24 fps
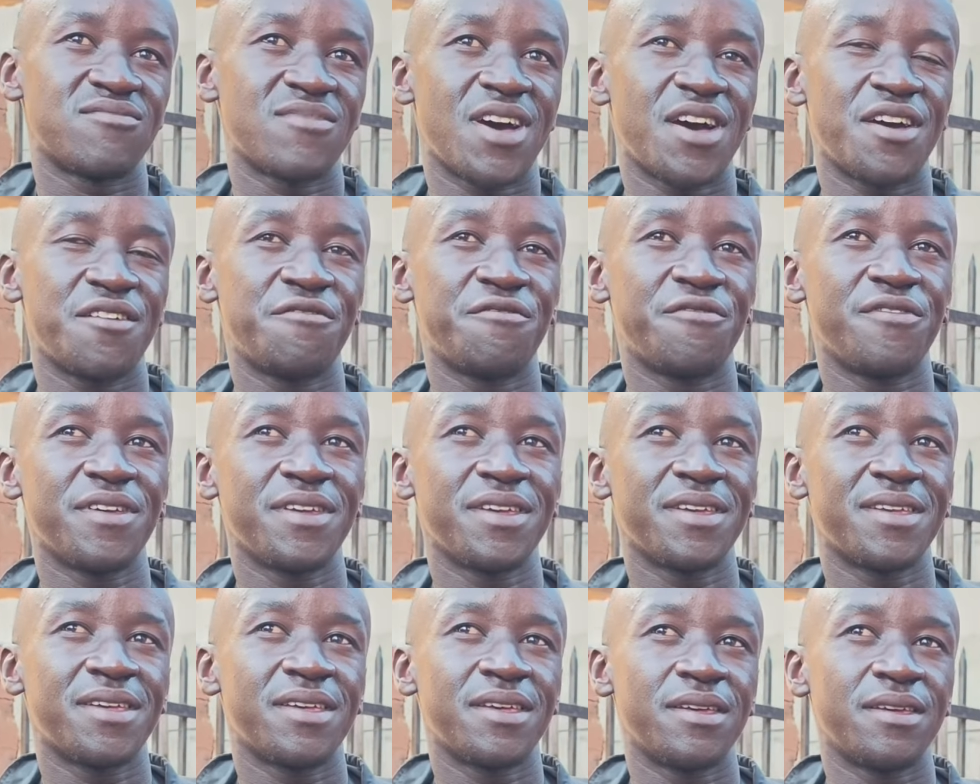I
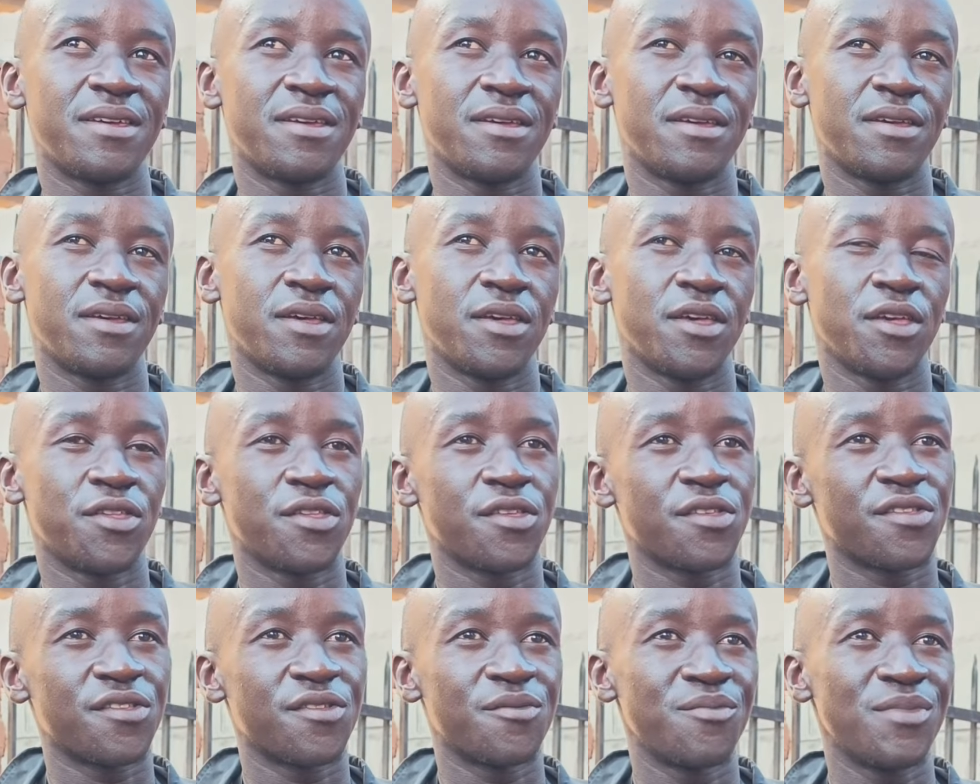think it
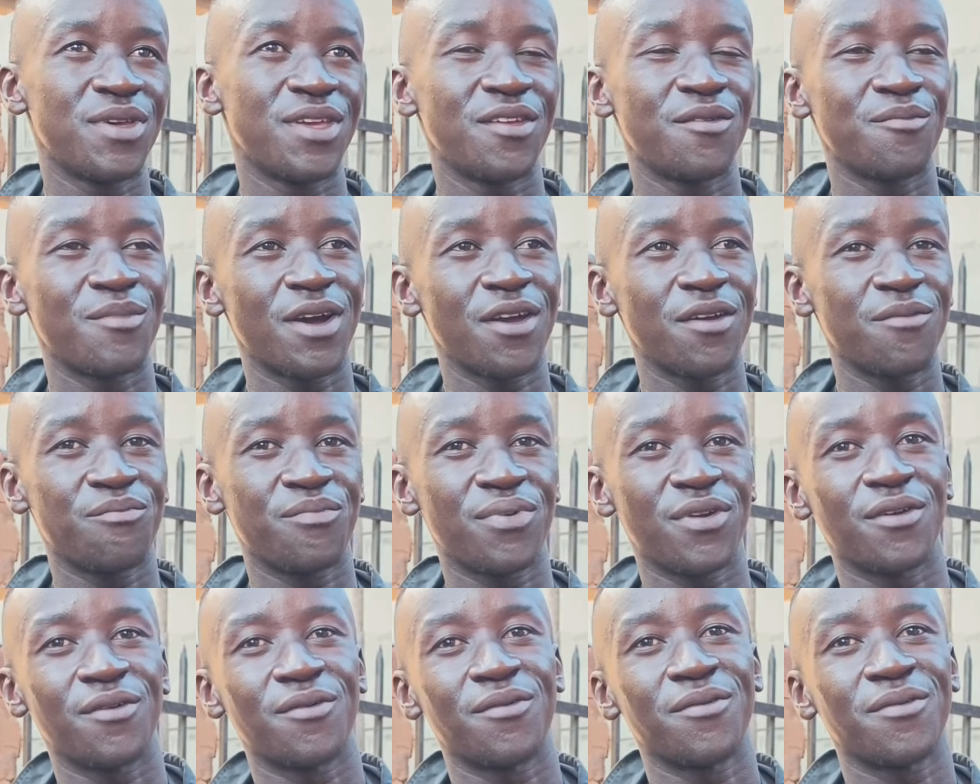is me and my
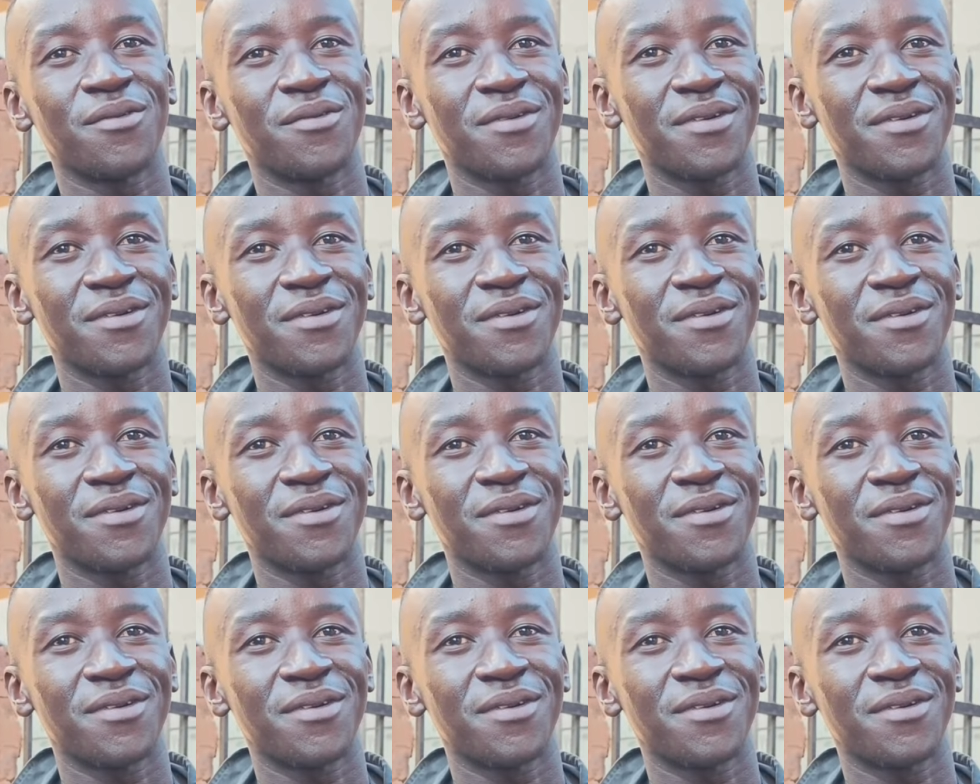pillow.